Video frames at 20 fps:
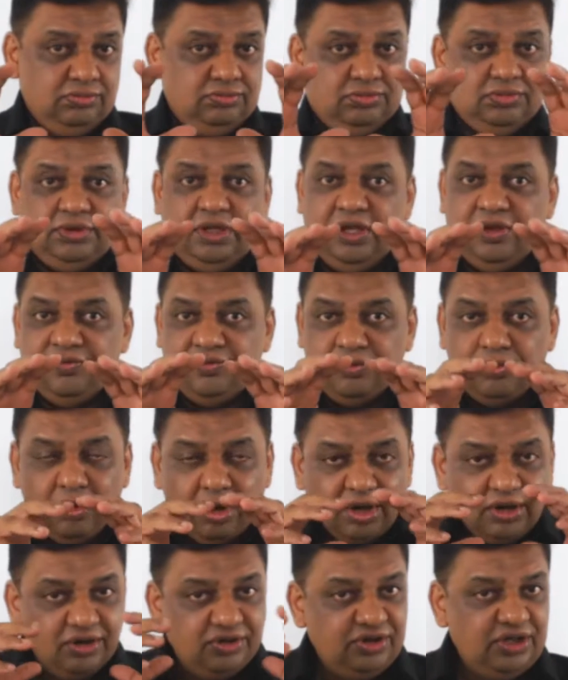If you are a
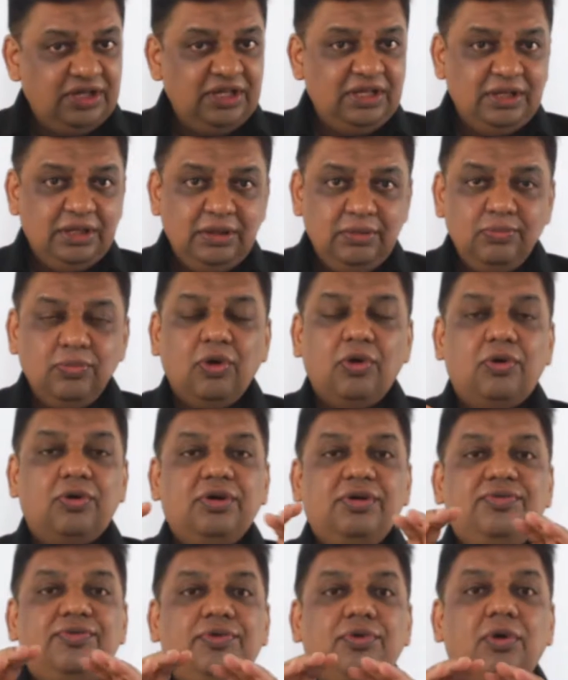team or if
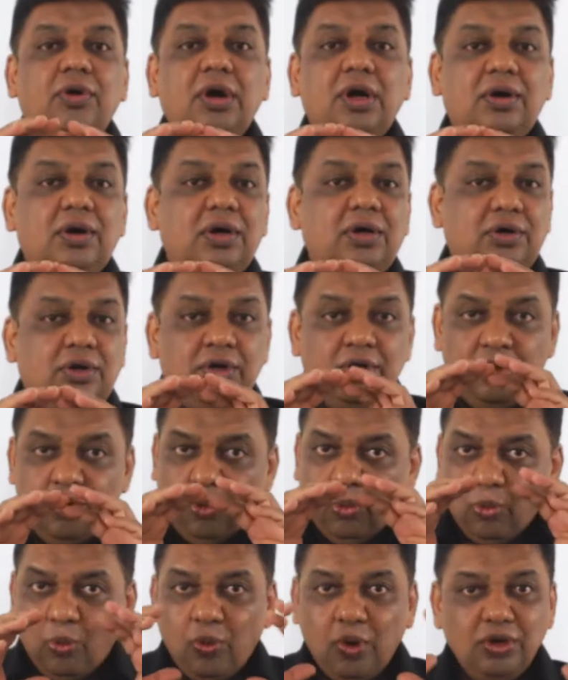you are
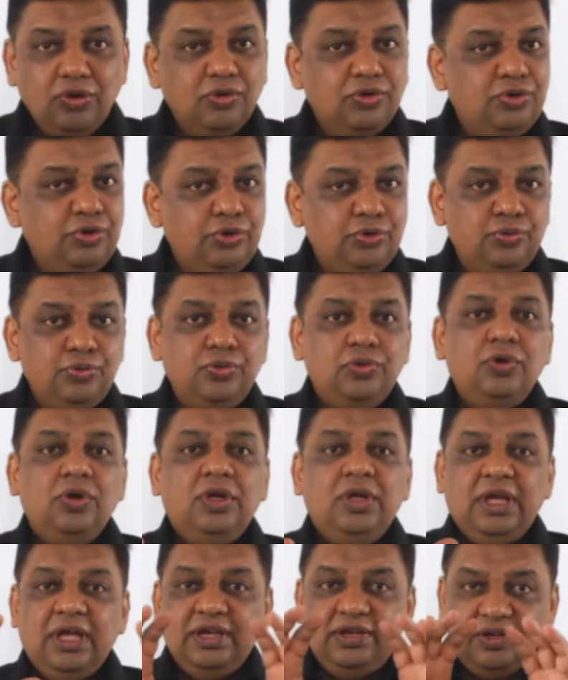one or two,
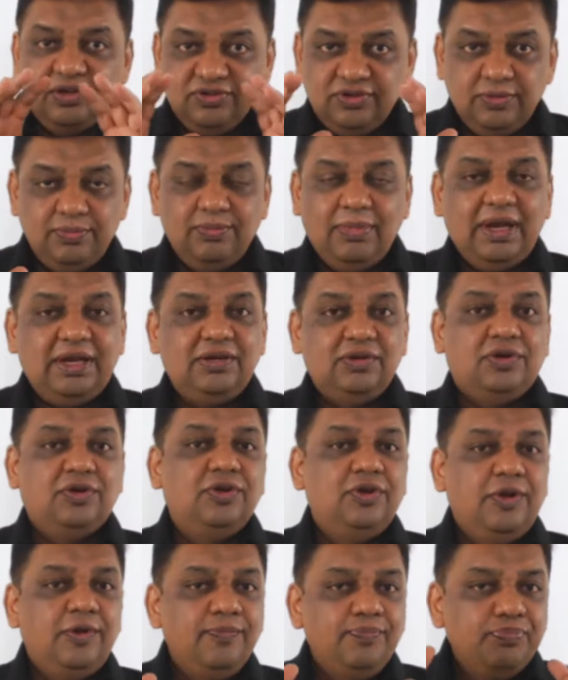it doesn't matter.
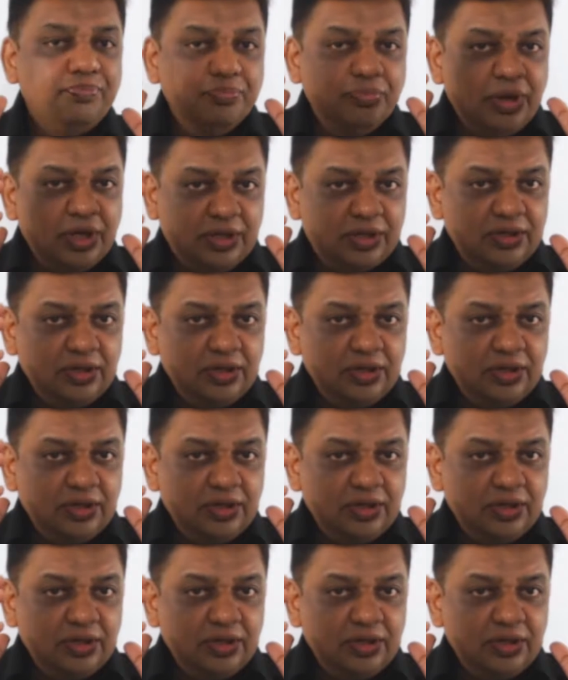But